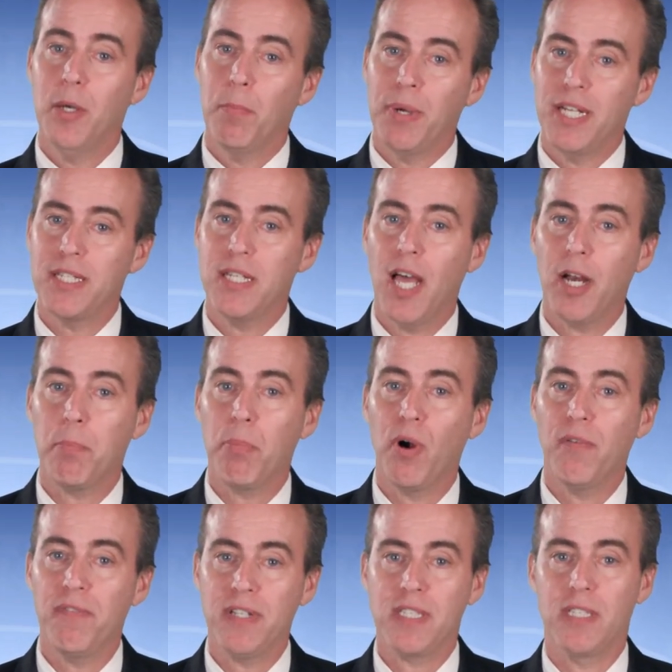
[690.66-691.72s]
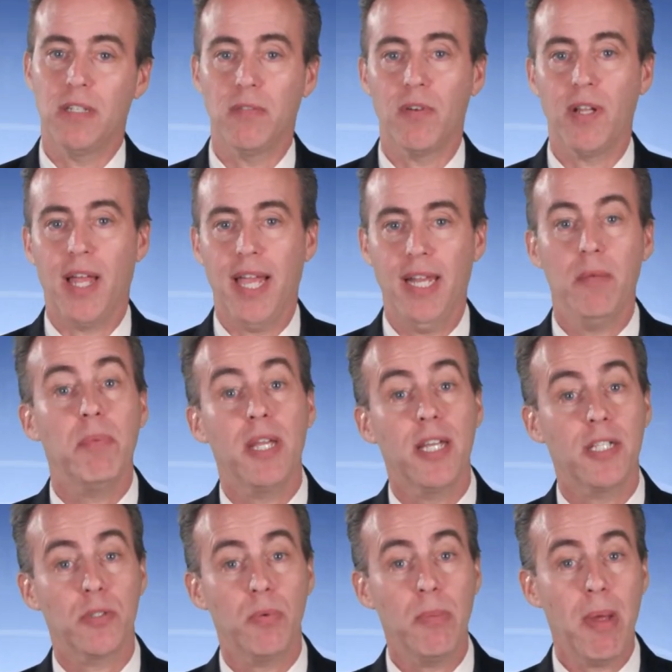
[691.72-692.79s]
But it's not a perfect silver lining
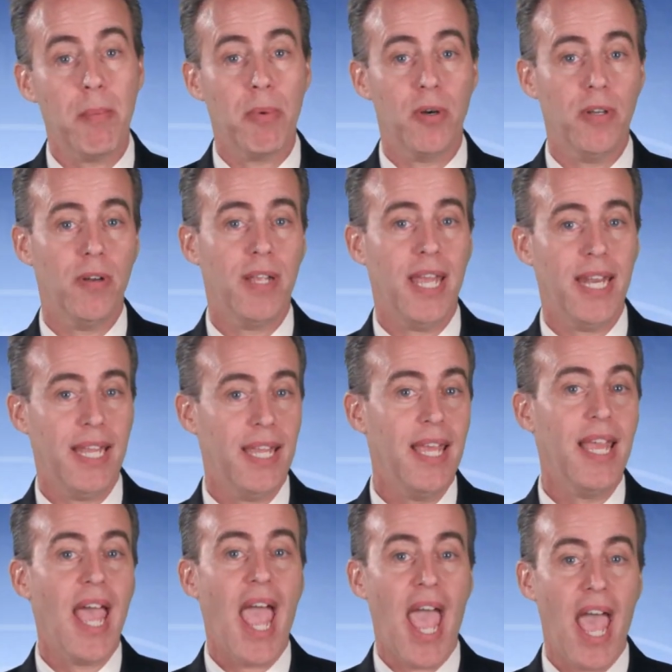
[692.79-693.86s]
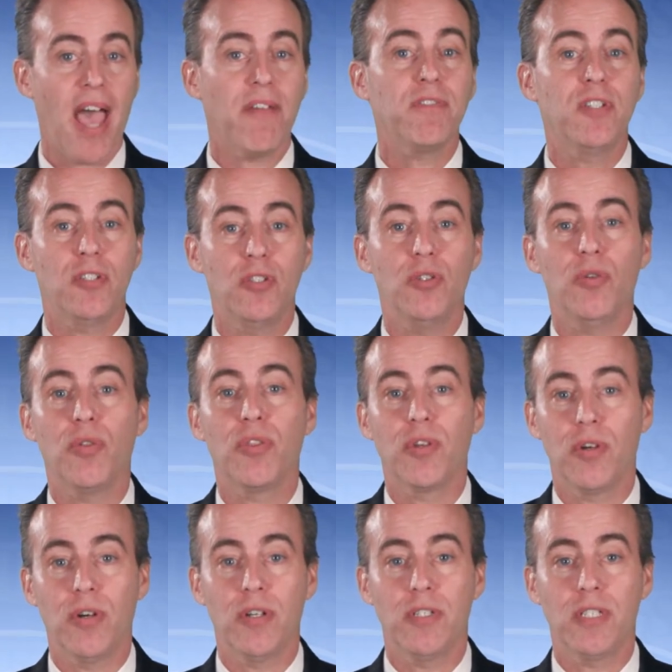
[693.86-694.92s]
because remember, you're getting half to
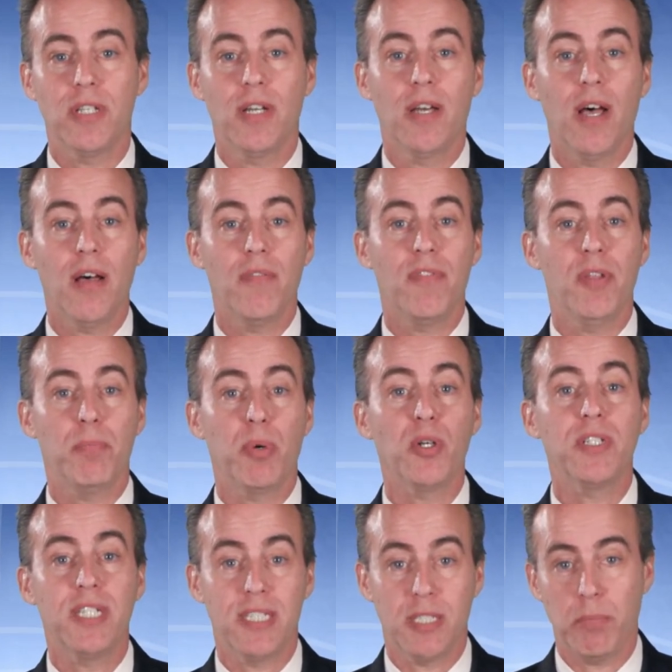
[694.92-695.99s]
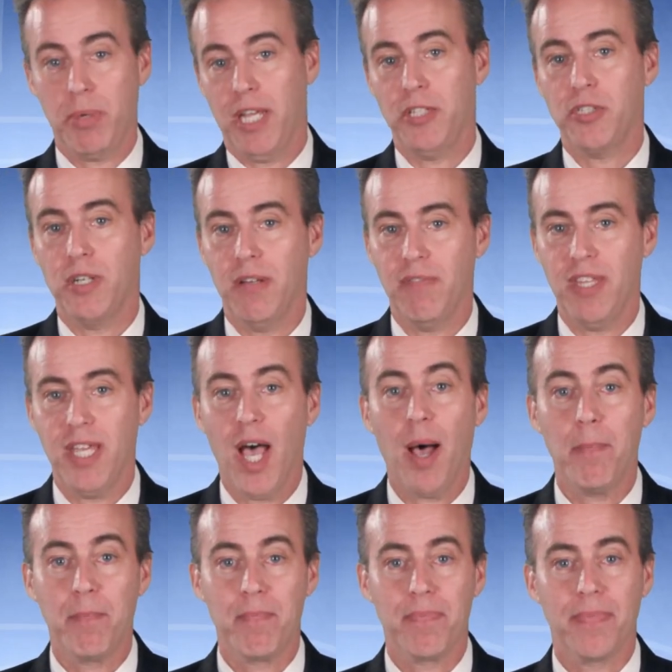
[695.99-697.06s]
2/3 of the participation of the up.
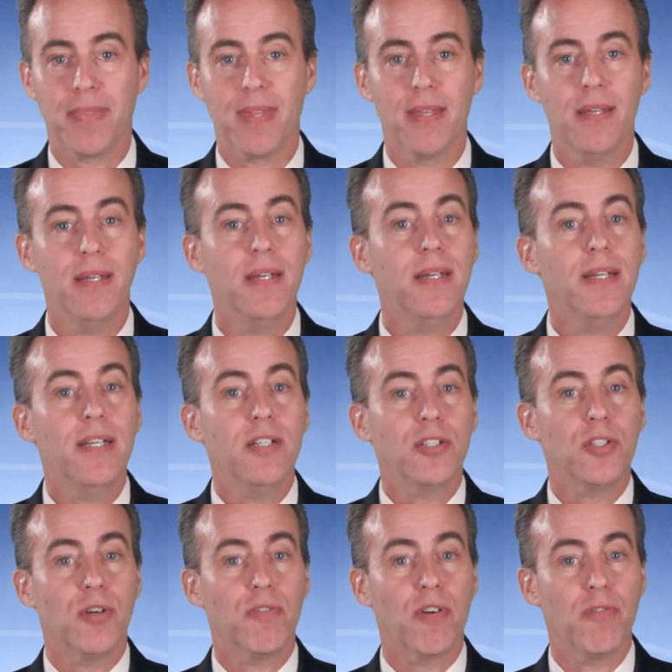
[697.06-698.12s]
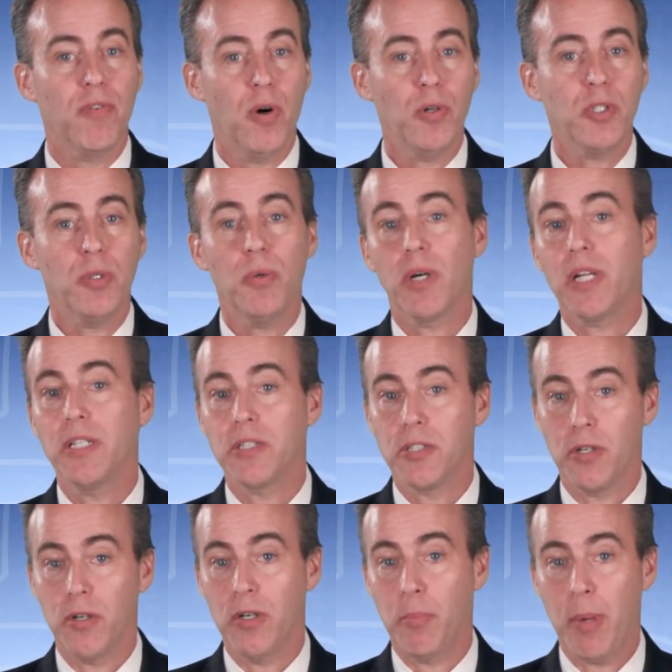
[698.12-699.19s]
So for folks who are
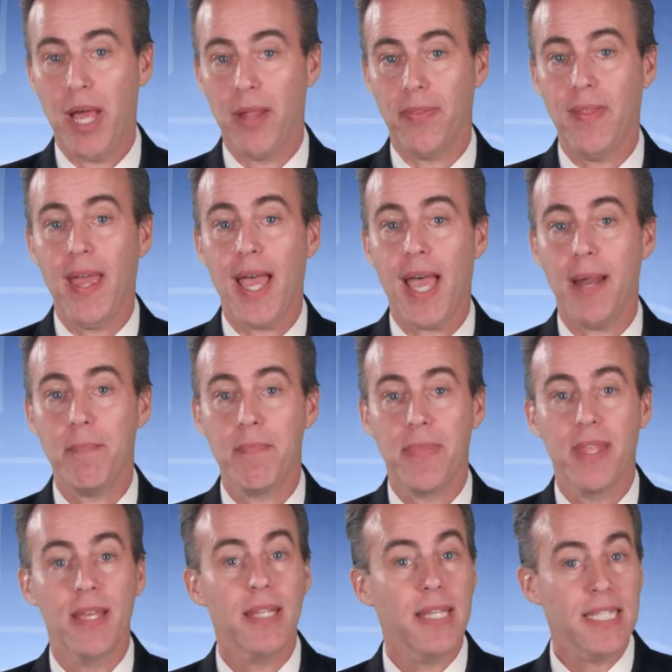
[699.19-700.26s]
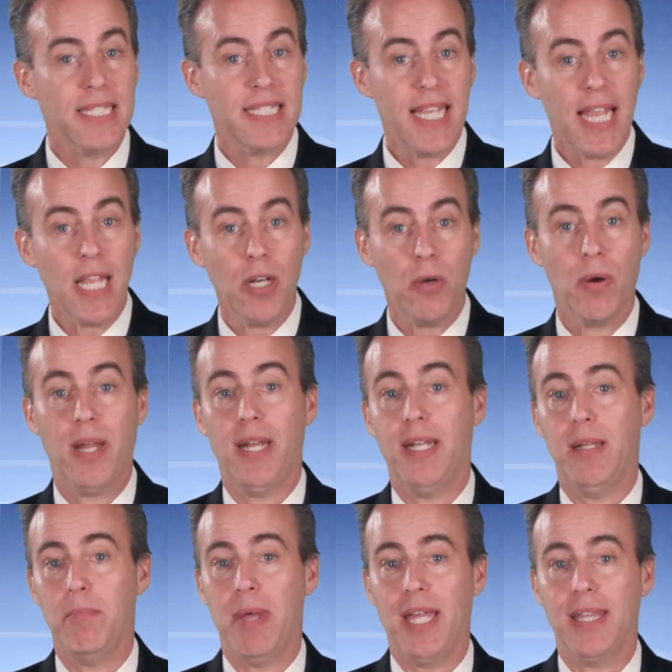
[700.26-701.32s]
concerned about that, the second
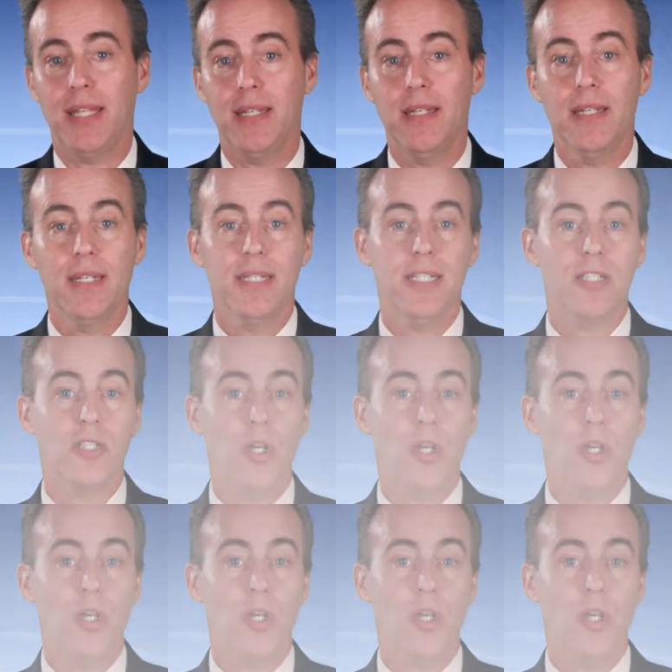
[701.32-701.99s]
crediting method is